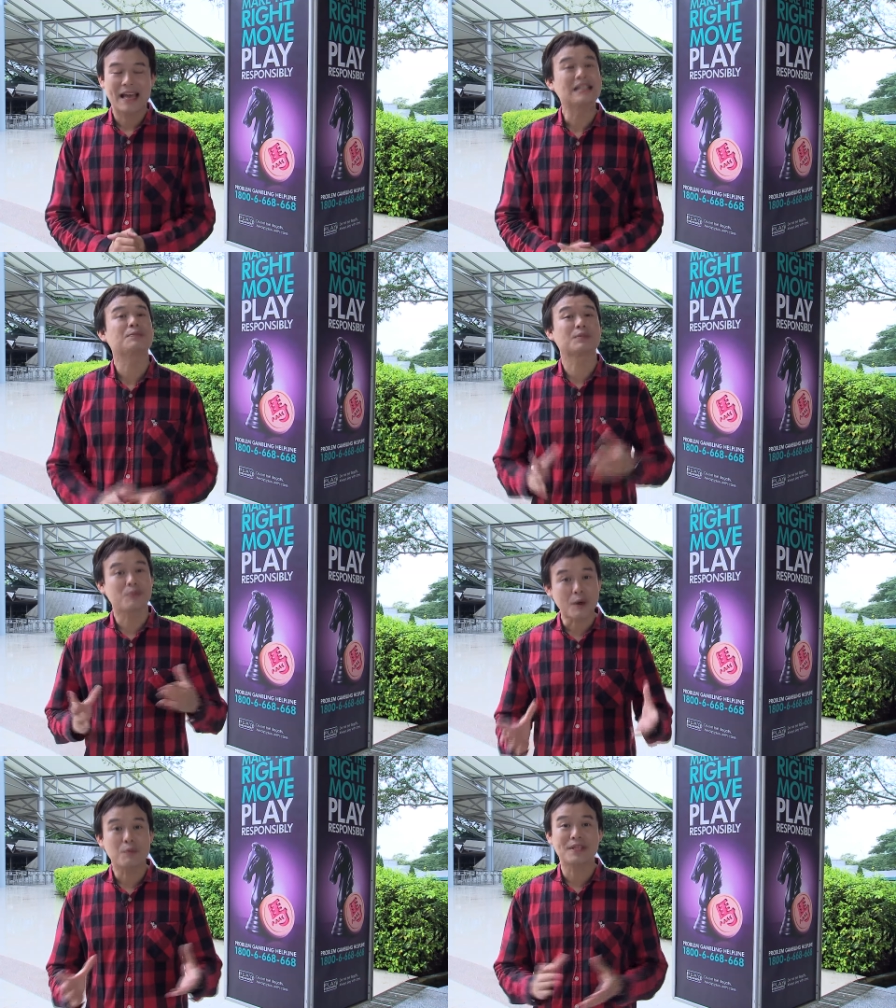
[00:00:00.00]
It was
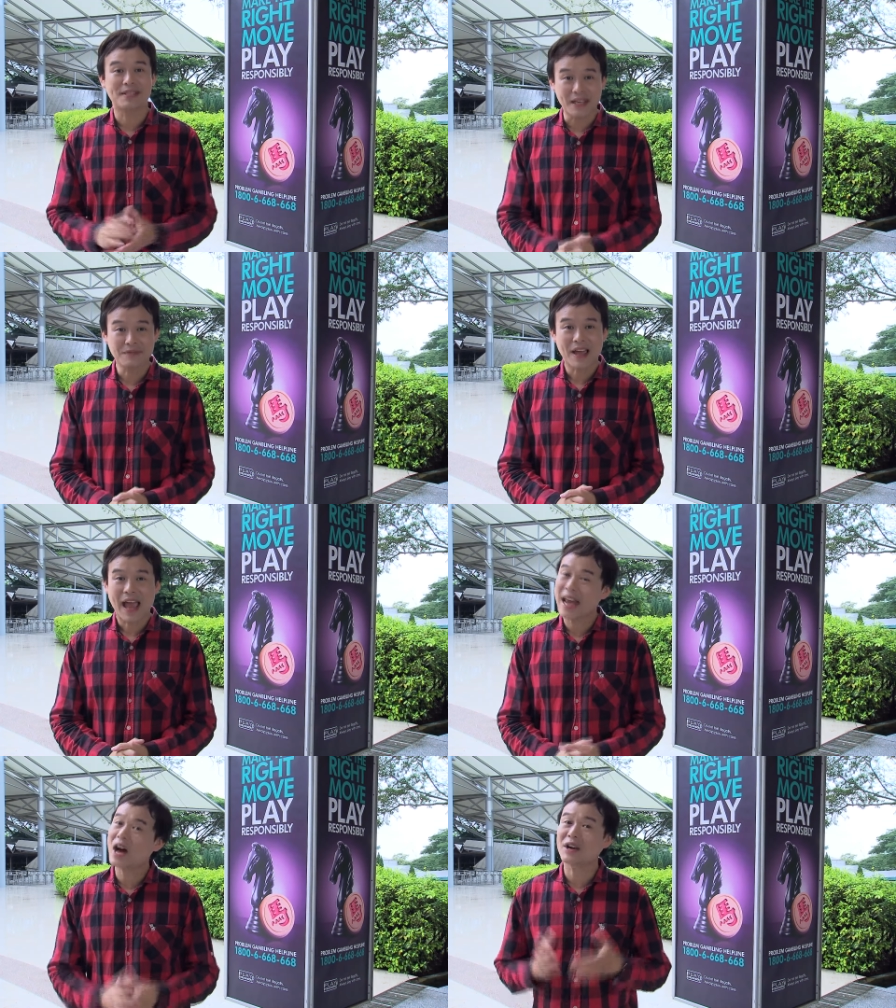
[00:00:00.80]
well received
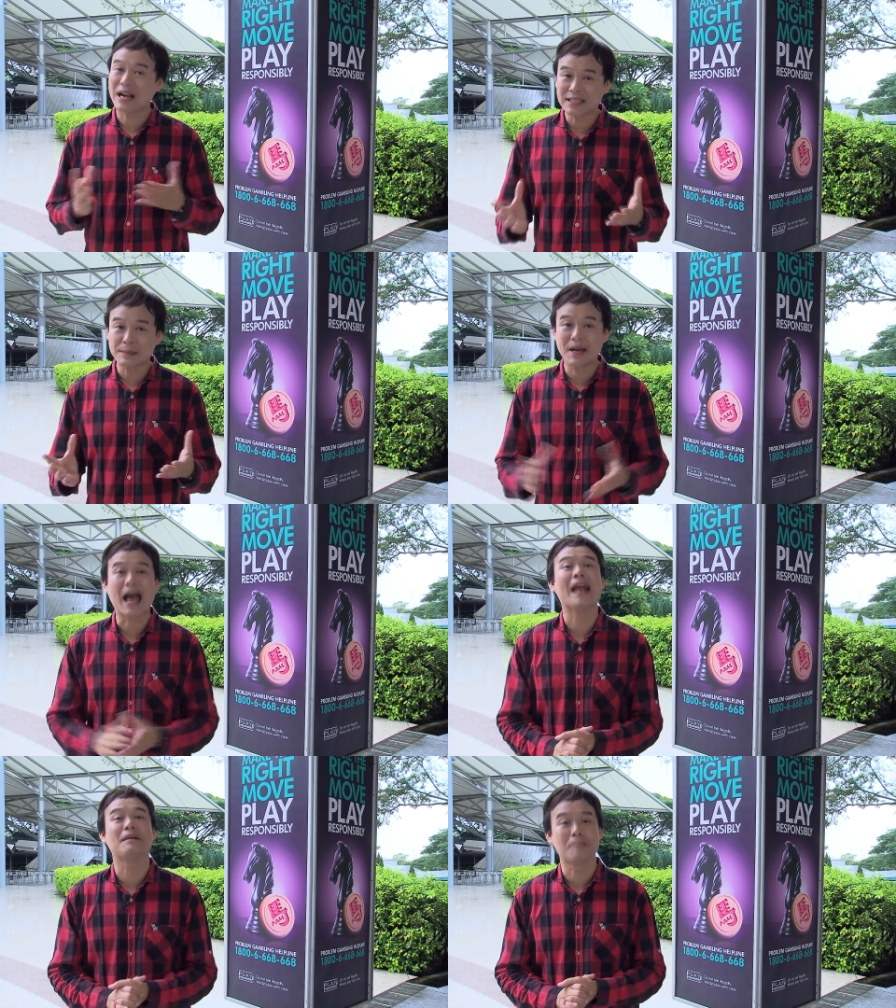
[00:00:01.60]
and our customer
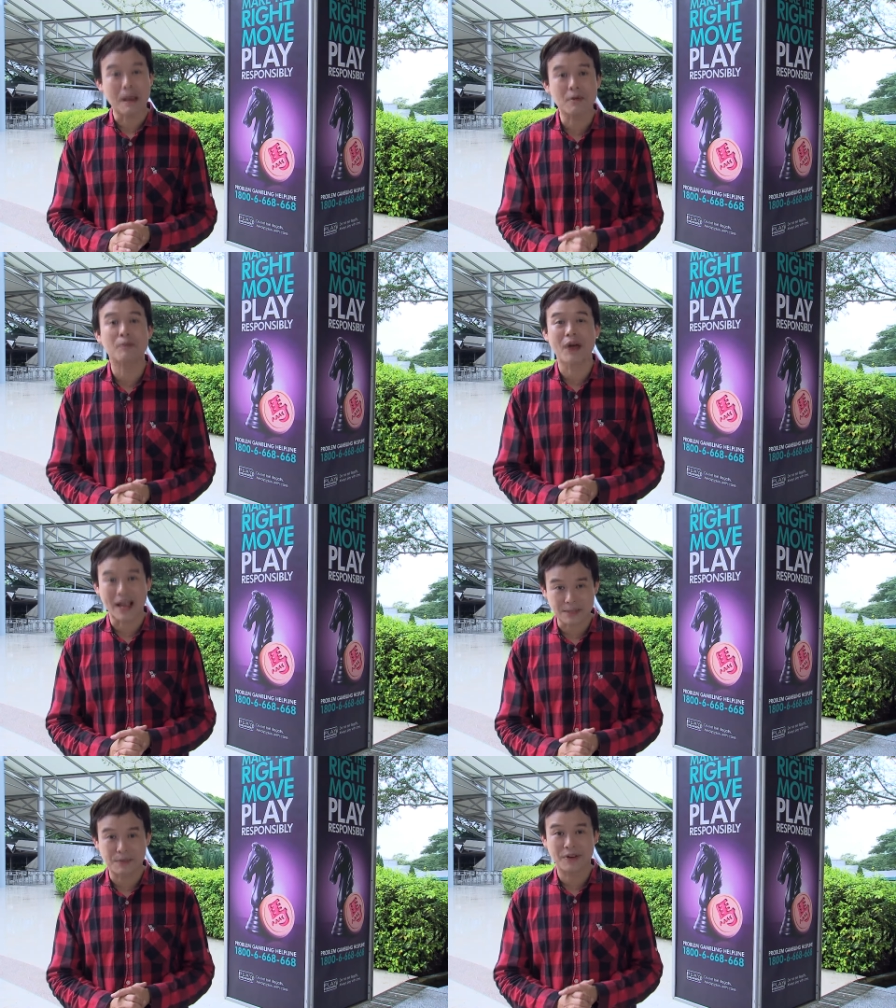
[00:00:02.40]
had a memorable
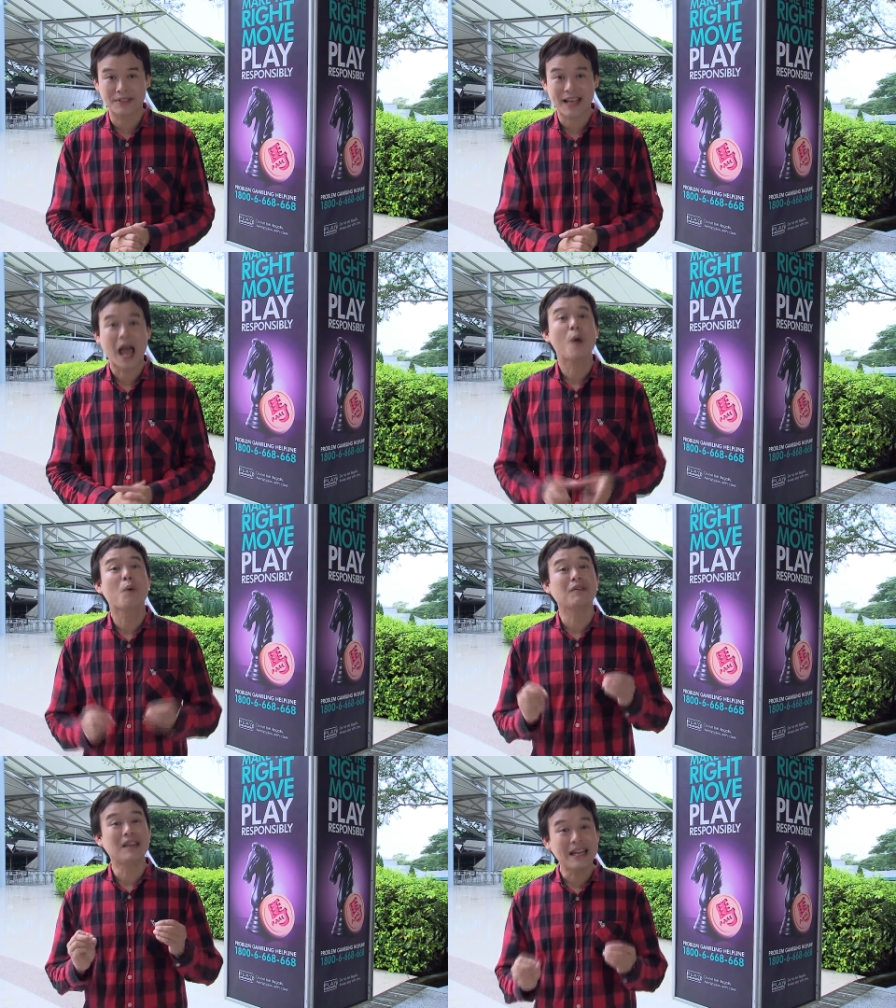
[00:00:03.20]
experience
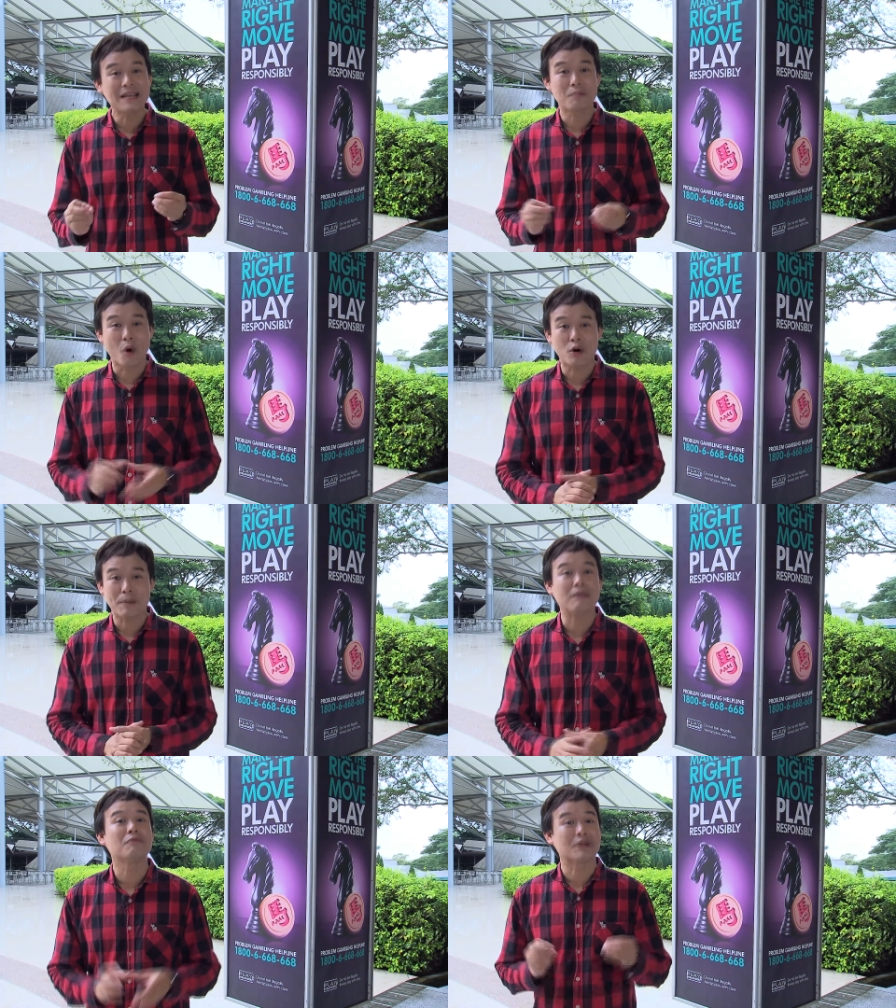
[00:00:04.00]
while learning more
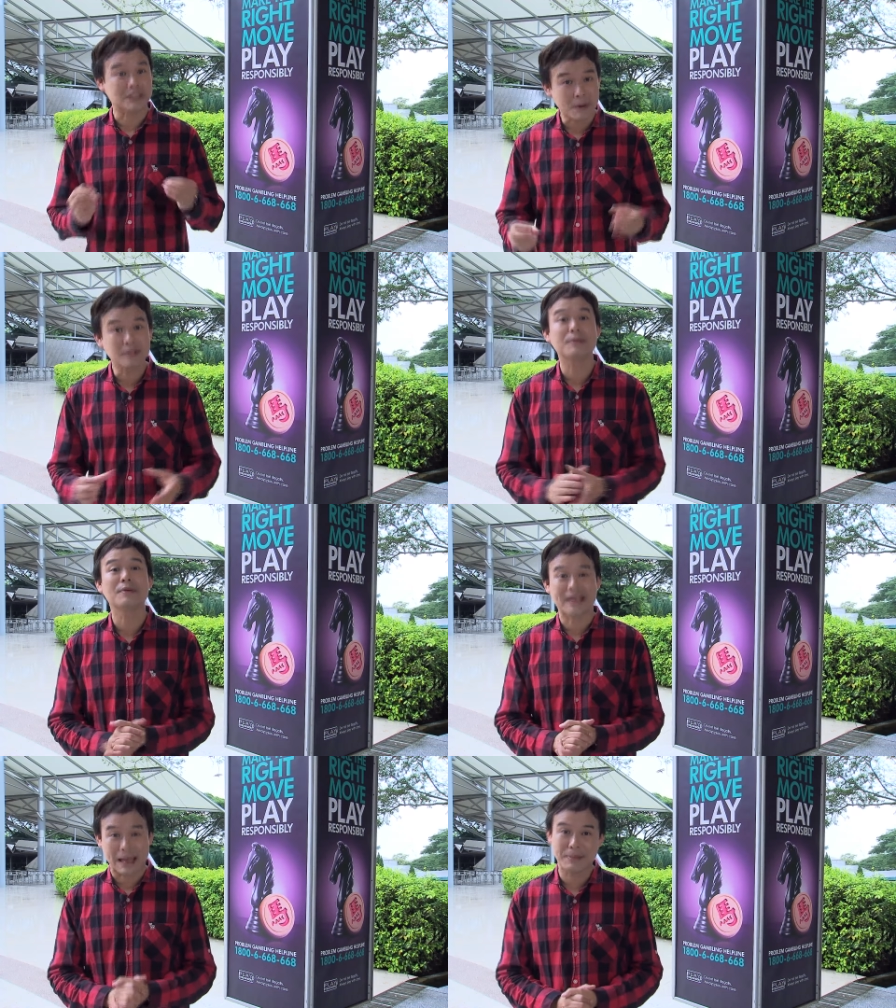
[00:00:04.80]
about responsible
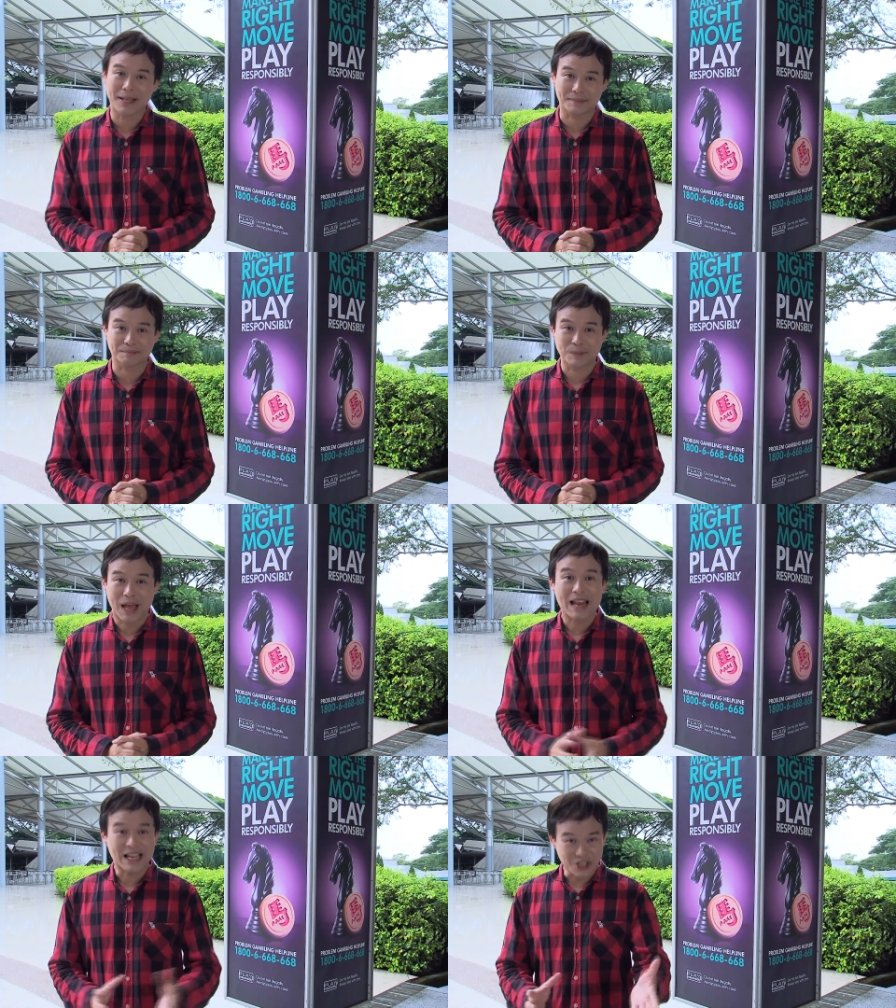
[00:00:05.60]
gambling.
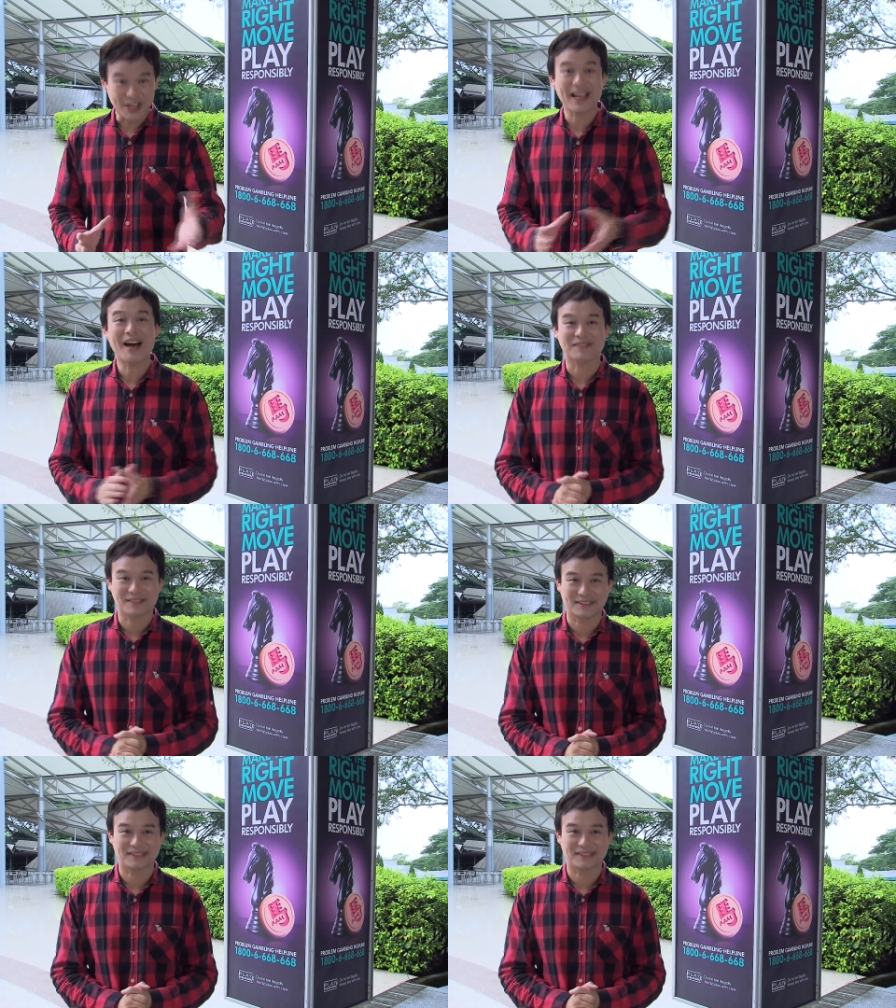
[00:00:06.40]
Let's check it out.